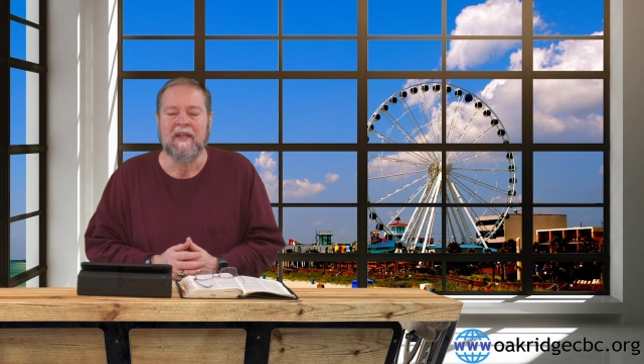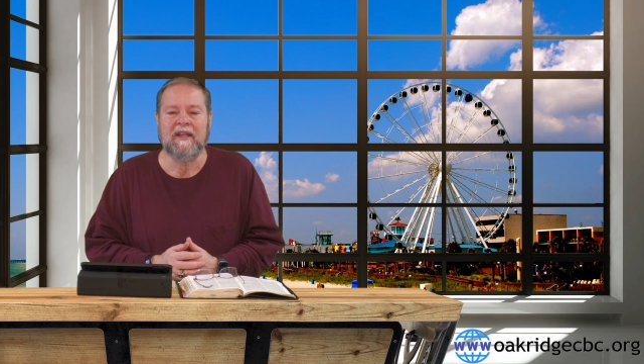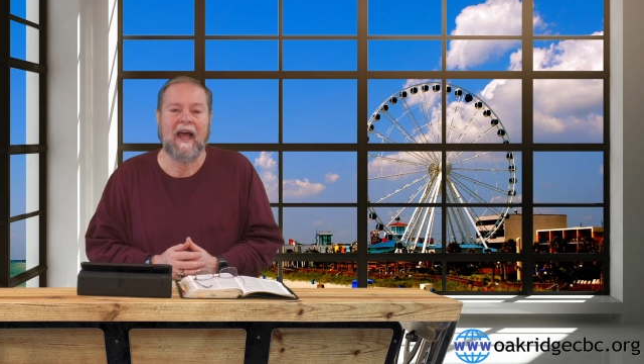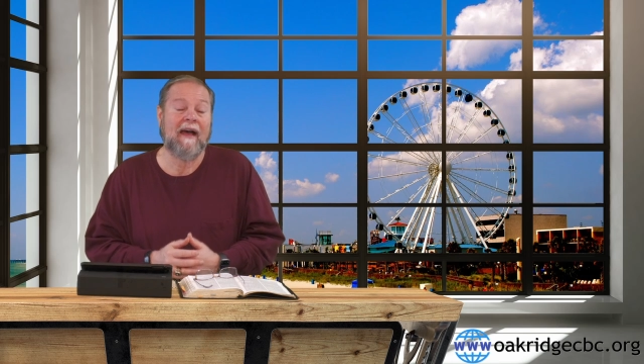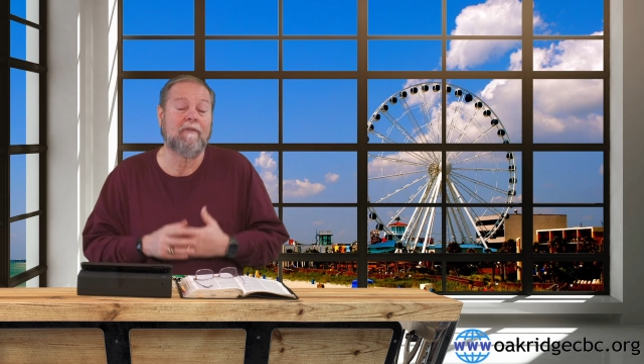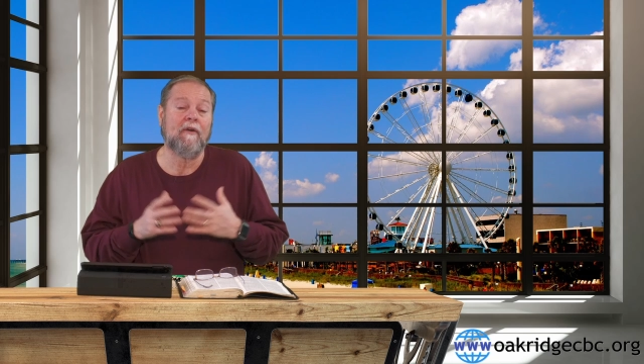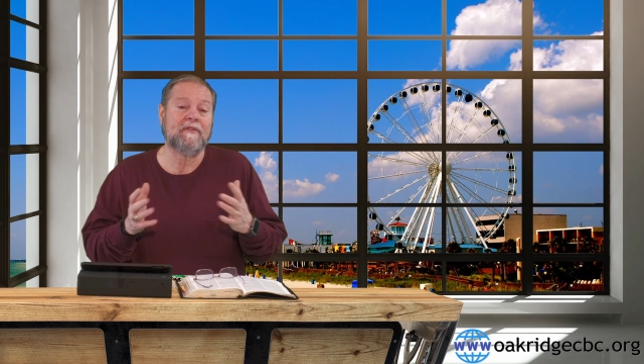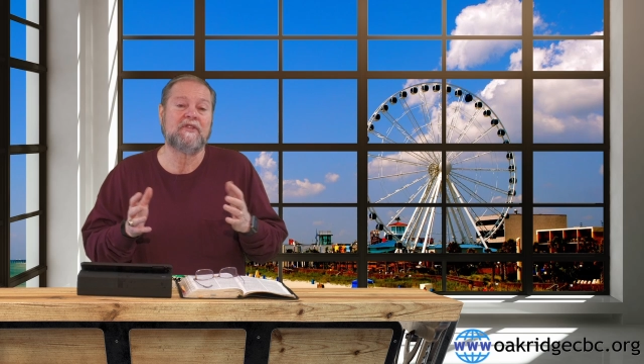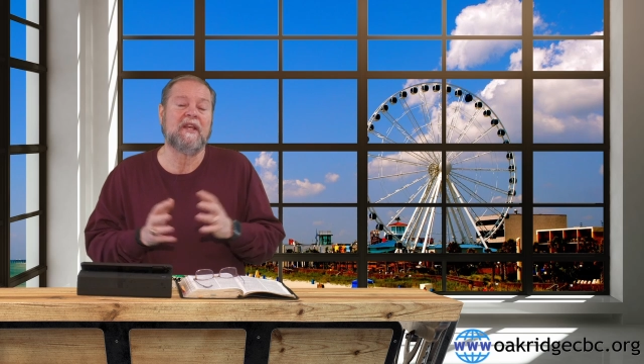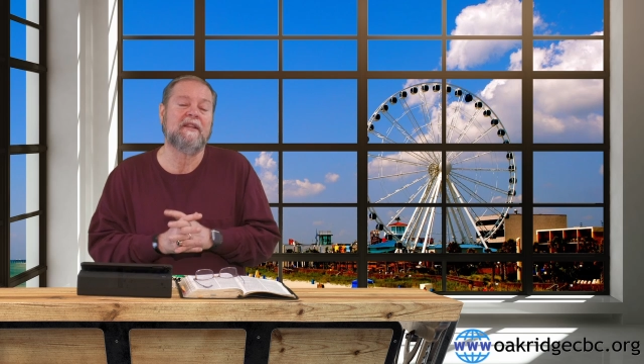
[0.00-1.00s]
Yeah, I've
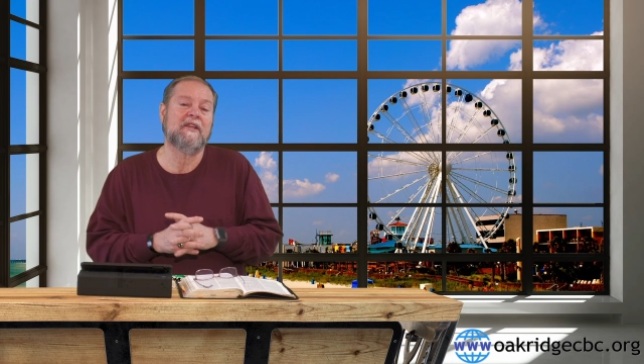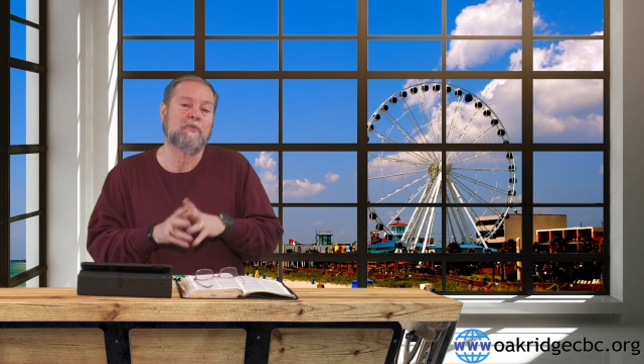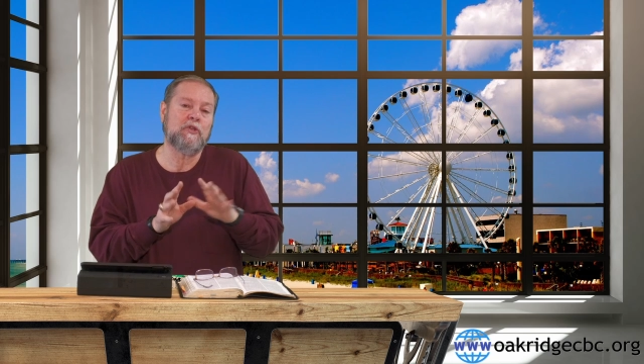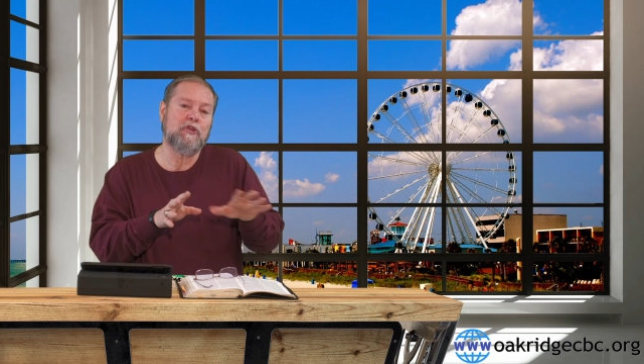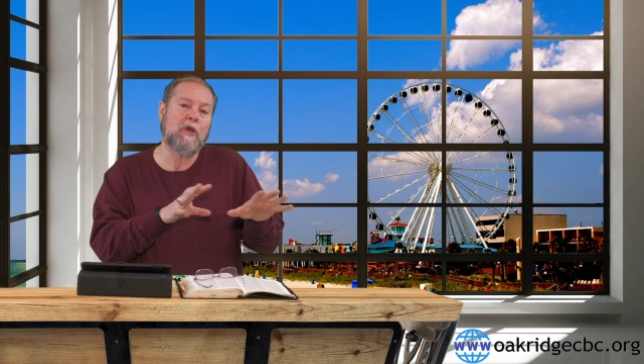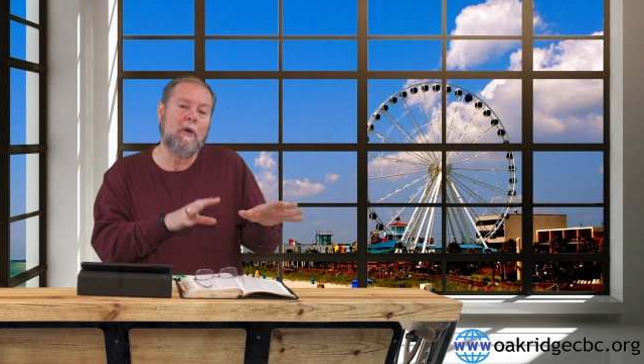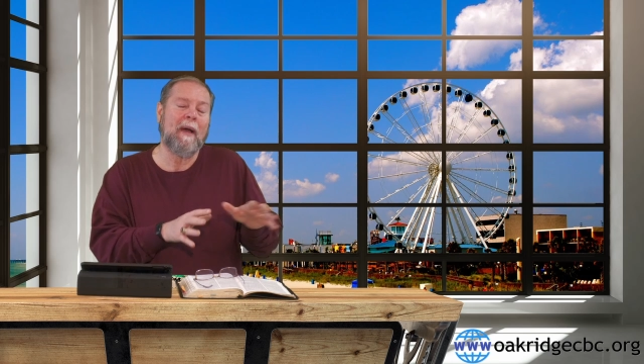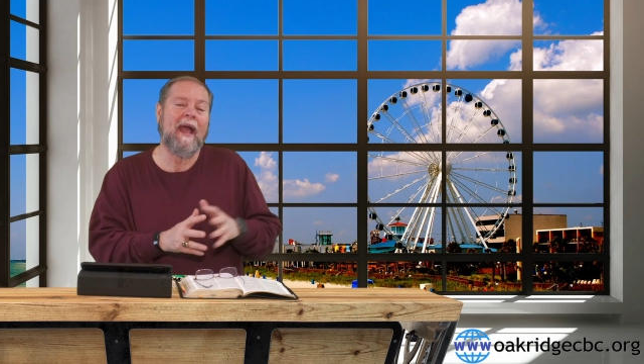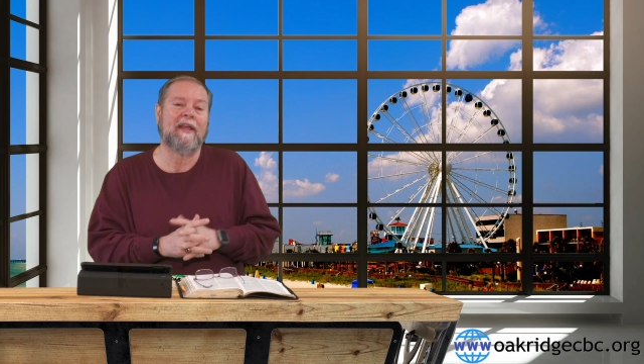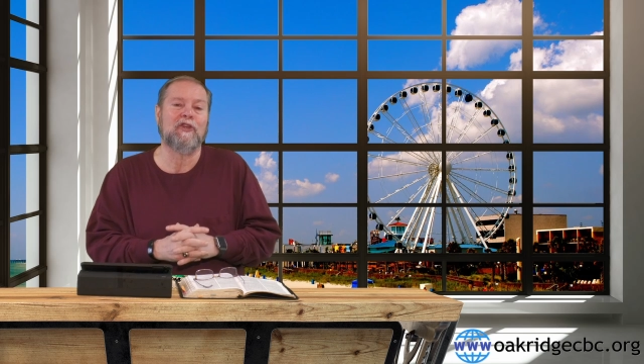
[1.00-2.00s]
often said this when you go
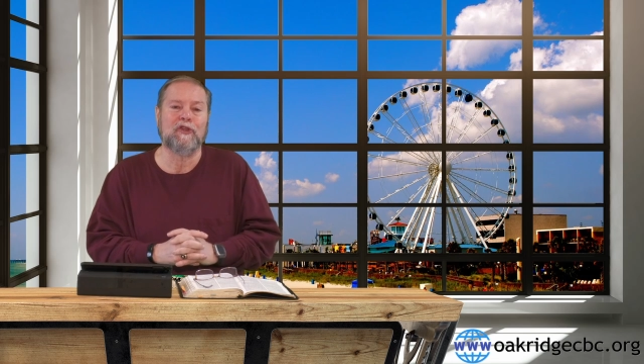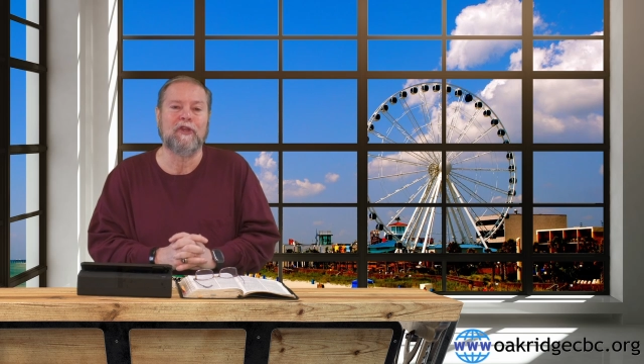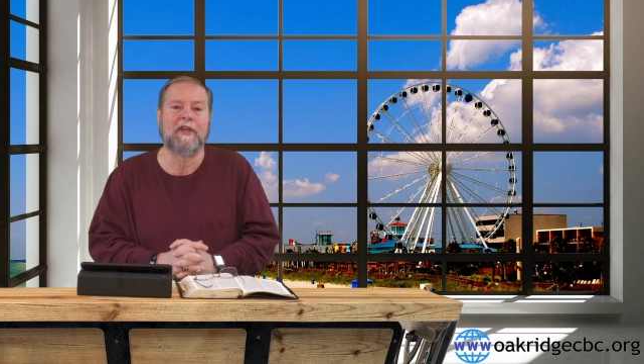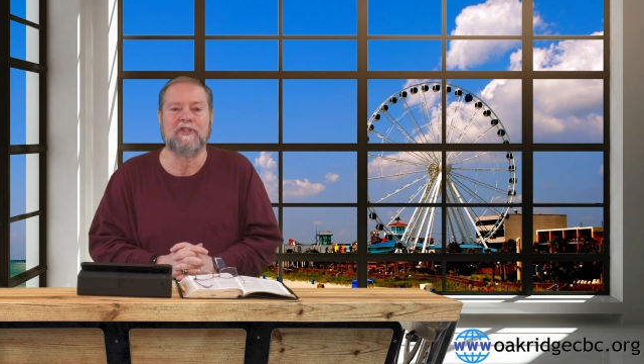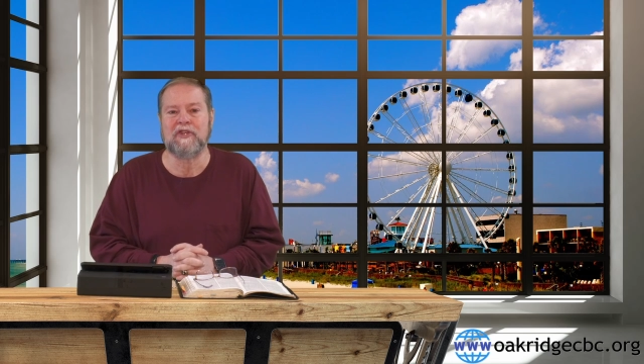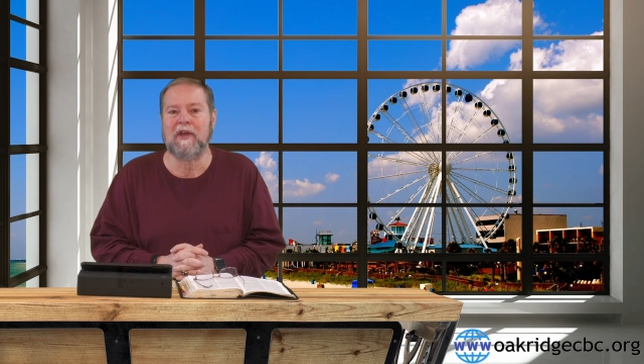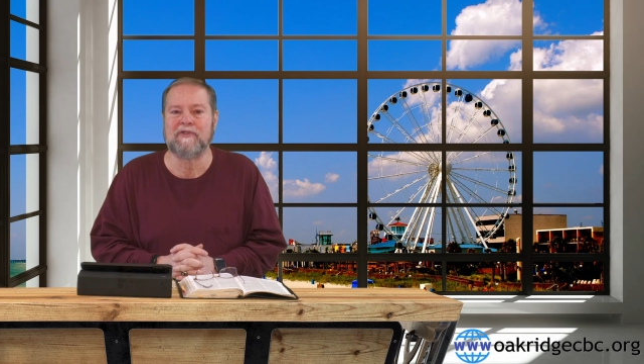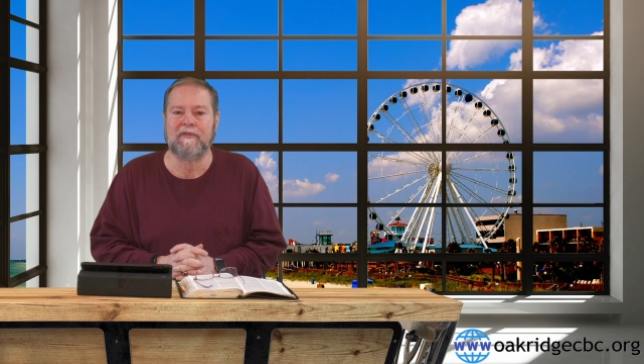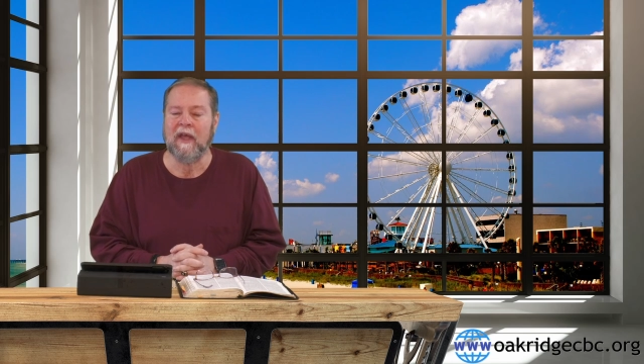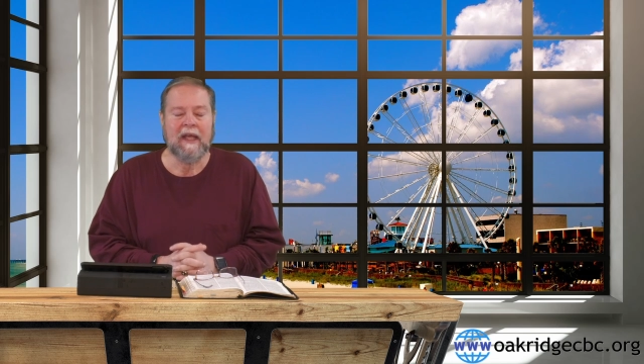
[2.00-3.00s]
back and you look at
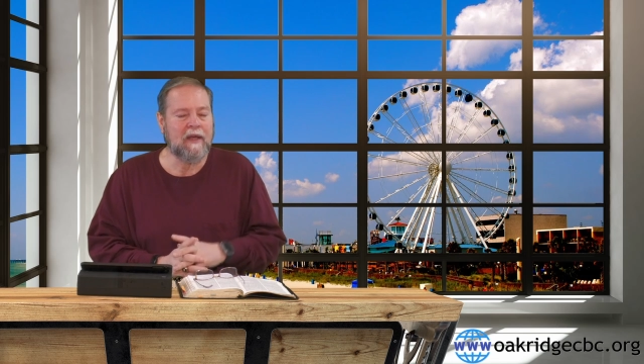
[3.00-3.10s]
Joseph,